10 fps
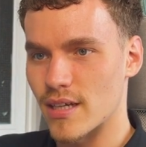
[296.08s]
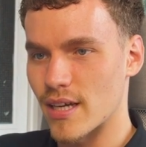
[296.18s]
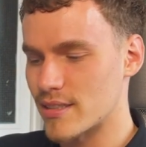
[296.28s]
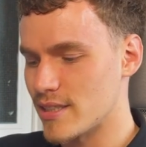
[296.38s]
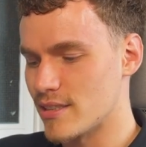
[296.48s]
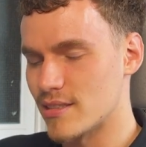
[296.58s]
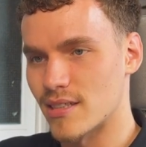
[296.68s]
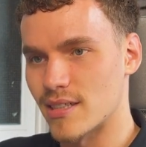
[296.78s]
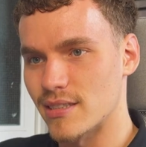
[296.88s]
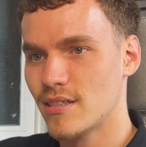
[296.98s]

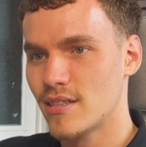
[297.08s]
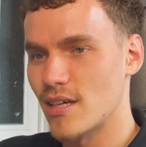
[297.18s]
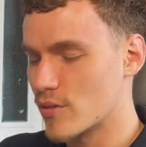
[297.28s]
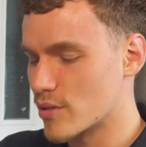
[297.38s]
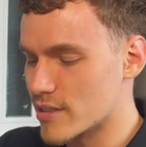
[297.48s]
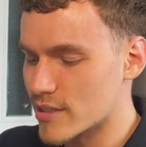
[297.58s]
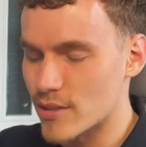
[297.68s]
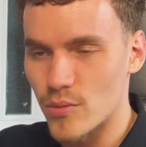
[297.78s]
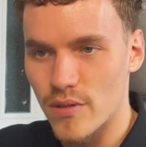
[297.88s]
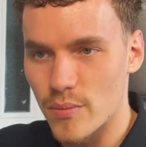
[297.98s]
Anti-design. I've got an idea.
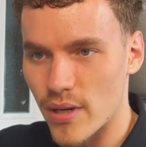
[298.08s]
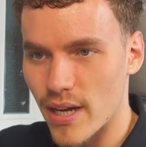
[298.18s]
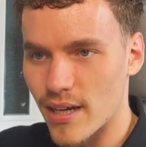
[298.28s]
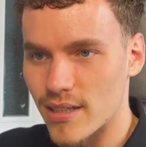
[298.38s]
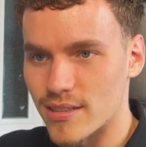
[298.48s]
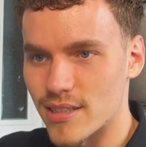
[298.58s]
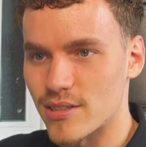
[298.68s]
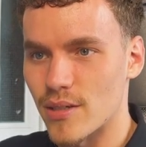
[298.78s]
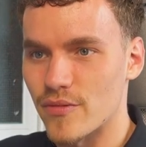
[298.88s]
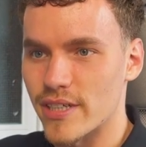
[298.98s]
What if I put anti?
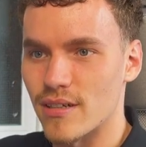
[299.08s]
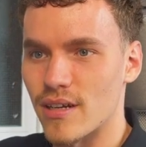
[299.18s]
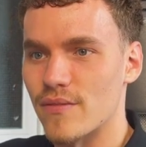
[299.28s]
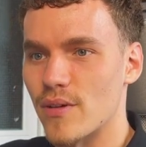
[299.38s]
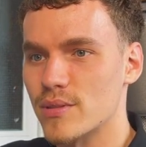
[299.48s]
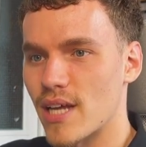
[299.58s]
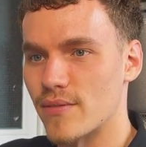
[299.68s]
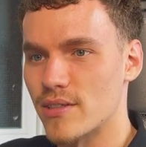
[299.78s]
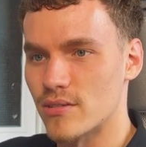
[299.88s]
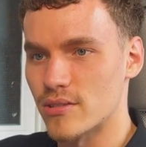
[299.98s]
So I'm thinking like, if I was to have
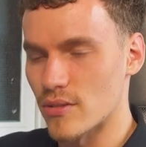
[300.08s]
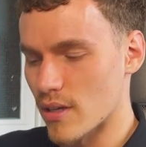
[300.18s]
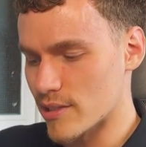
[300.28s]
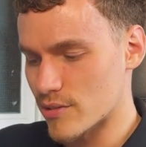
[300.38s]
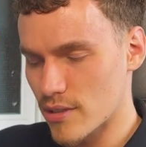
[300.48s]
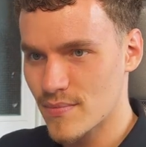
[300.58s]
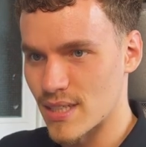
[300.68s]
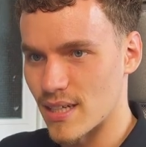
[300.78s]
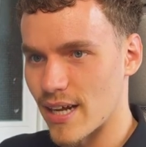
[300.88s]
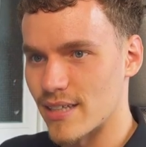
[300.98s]
this on 2 lines, right?
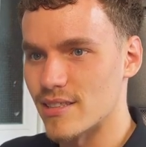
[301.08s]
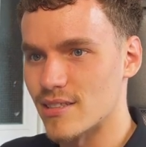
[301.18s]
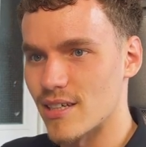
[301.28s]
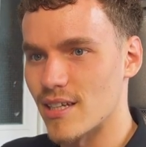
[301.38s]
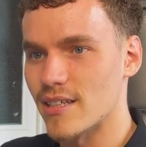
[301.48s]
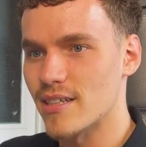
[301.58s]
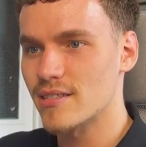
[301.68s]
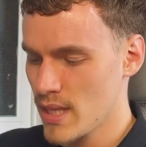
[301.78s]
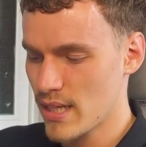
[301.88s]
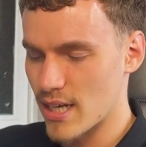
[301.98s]
Like anti-design like
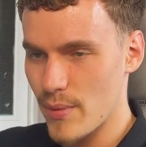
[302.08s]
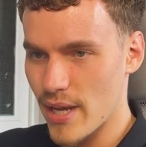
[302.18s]
this. Let me